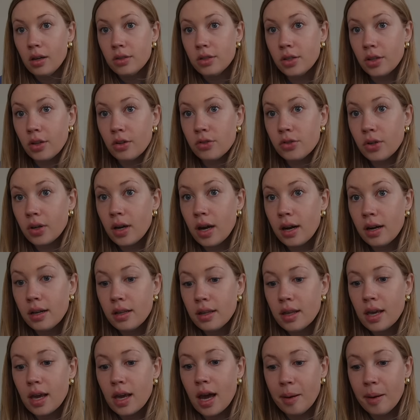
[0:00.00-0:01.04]
So those are kind of
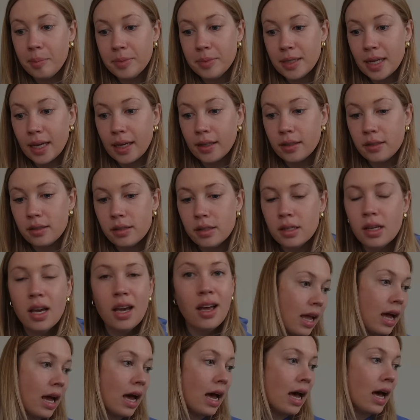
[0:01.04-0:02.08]
the updates.
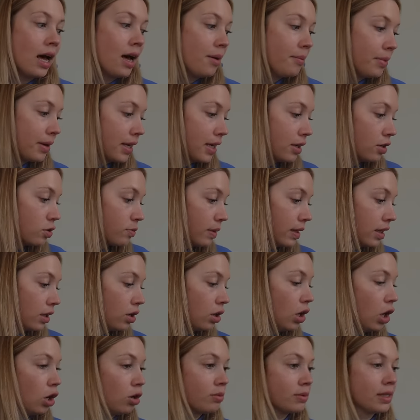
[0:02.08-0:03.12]
Um, but here's my
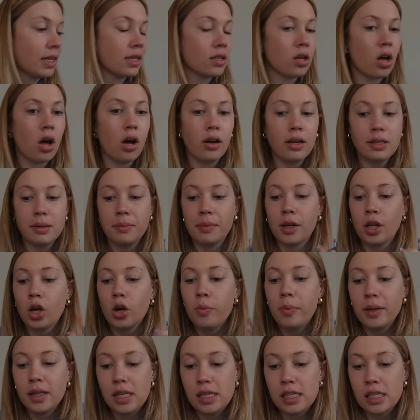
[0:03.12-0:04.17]
little HomeSense haul because I'm gonna go
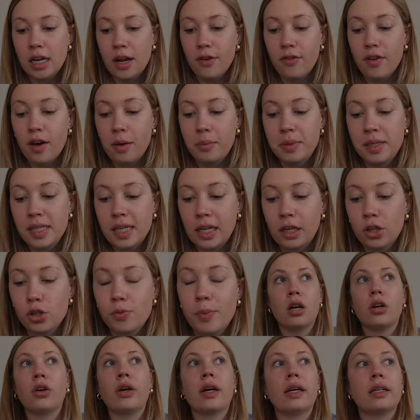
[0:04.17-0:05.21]
put the stuff upstairs.
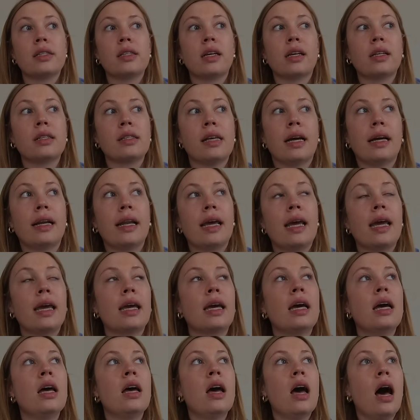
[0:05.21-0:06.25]
Not crazy
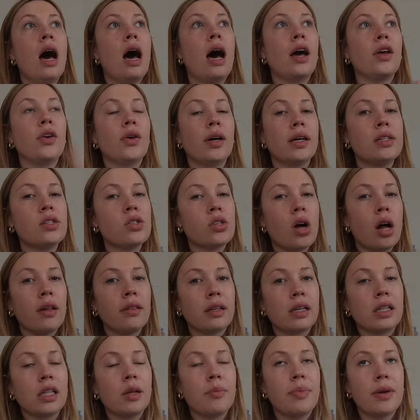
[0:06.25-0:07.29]
exciting. Uh, you guys saw in the
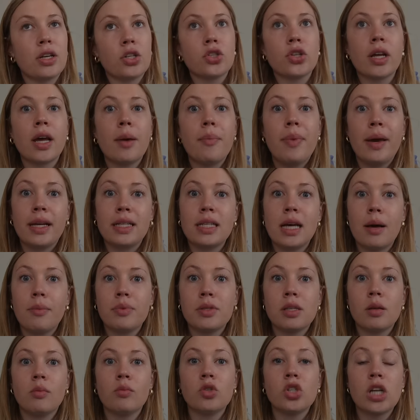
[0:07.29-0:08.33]
clip yesterday, I picked up
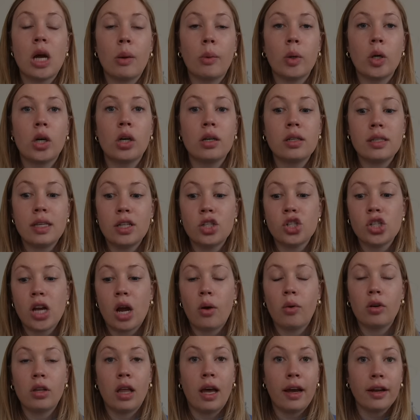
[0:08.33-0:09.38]
some shower hooks and
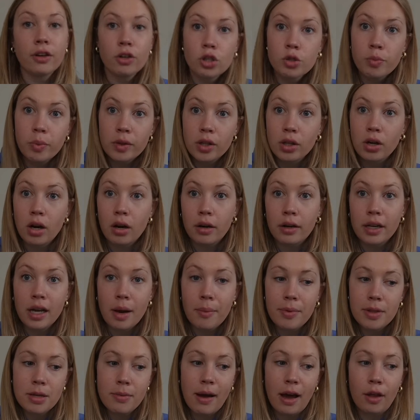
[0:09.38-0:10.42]
shower liners, but they're already up
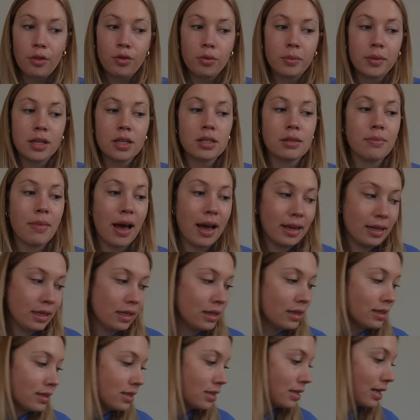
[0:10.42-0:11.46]
in the bathroom because Matt
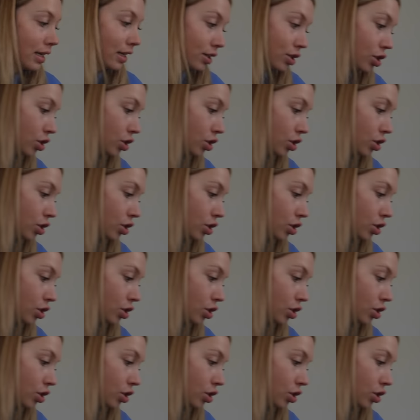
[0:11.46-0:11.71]
needed to take a